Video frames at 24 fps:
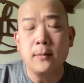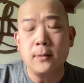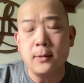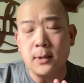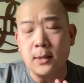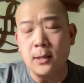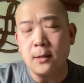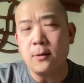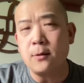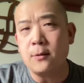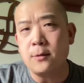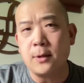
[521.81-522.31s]

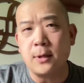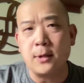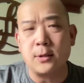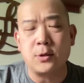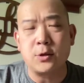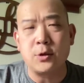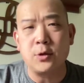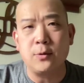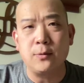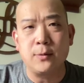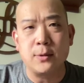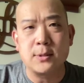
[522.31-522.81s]
The other thing
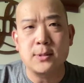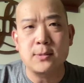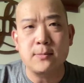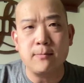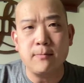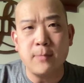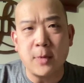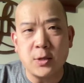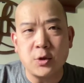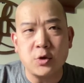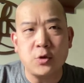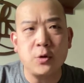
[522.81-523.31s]
too is
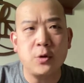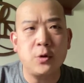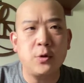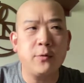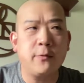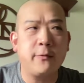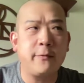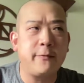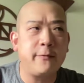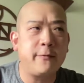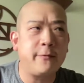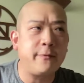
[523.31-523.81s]
make sure
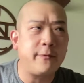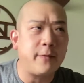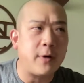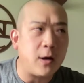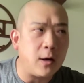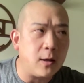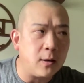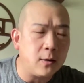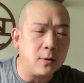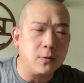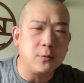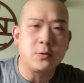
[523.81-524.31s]
you
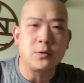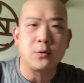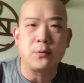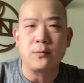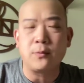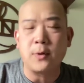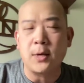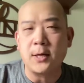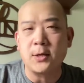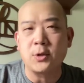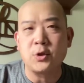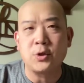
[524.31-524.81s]
follow
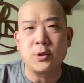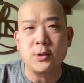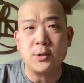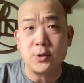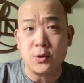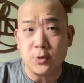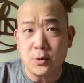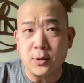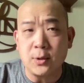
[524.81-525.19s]
directions.